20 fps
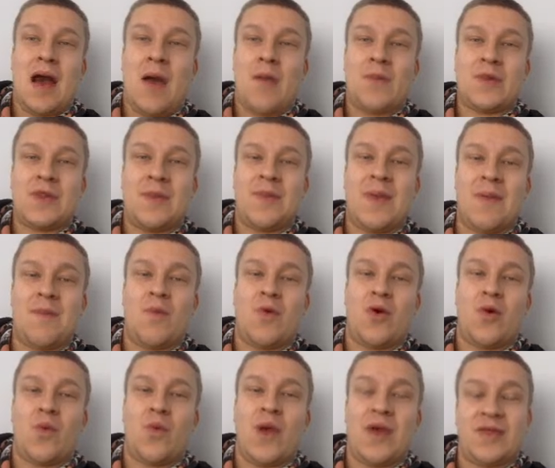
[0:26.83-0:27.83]
with a bit
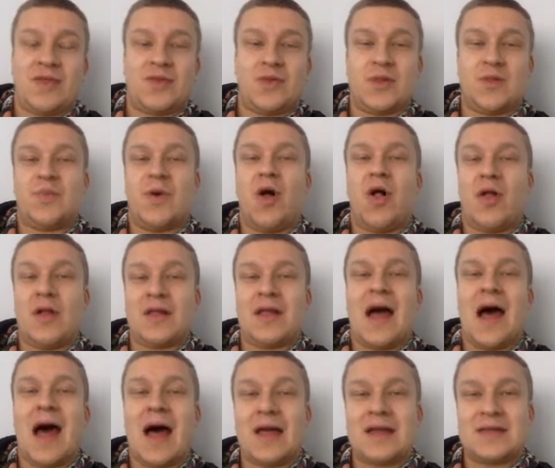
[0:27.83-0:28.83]
more width with ball in
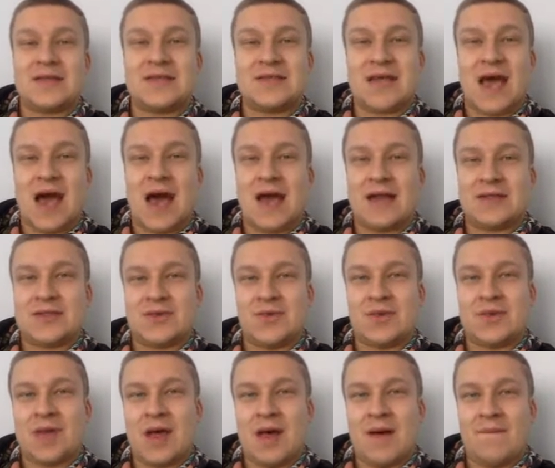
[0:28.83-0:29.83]
hand and
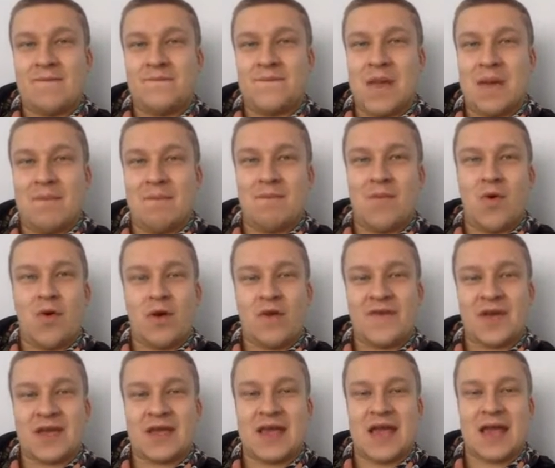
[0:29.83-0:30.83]
with a bit more of
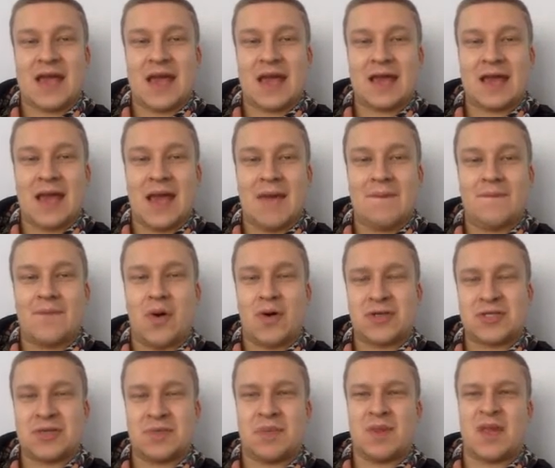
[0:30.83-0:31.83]
a kicking game
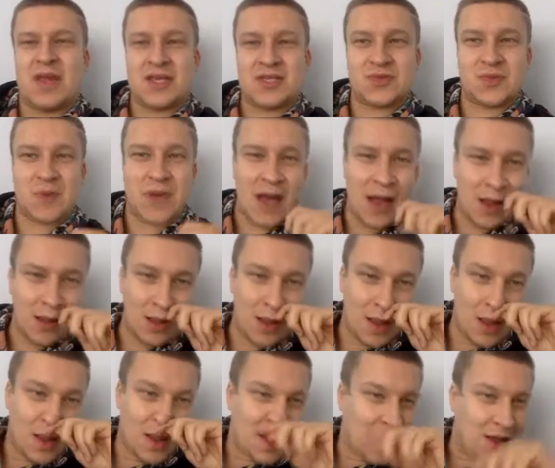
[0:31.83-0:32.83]
possibly as well.
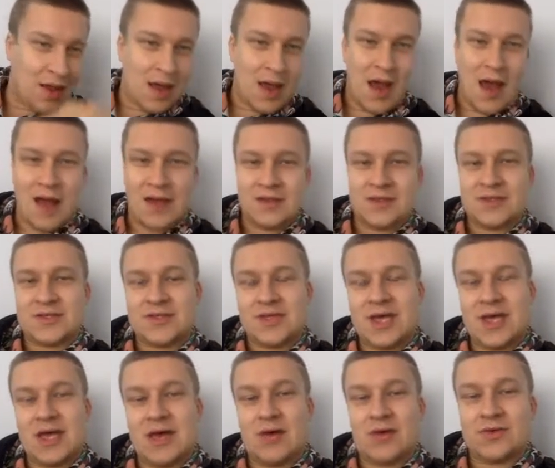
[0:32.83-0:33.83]
And
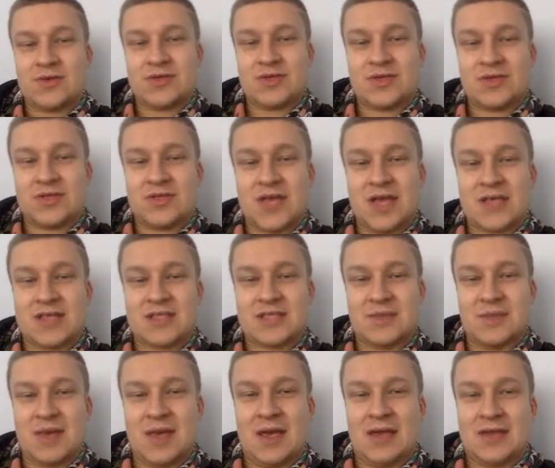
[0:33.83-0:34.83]
it also suggests
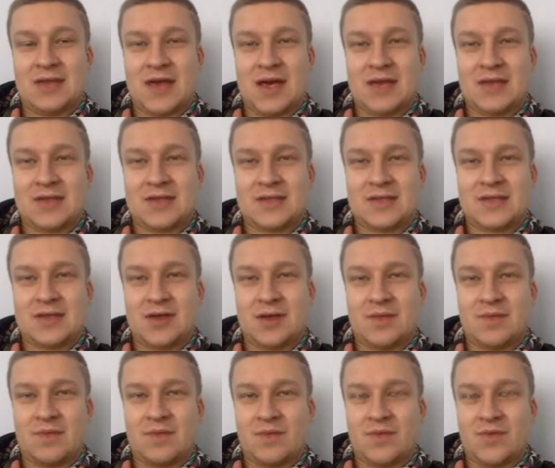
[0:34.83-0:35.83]
to me that they're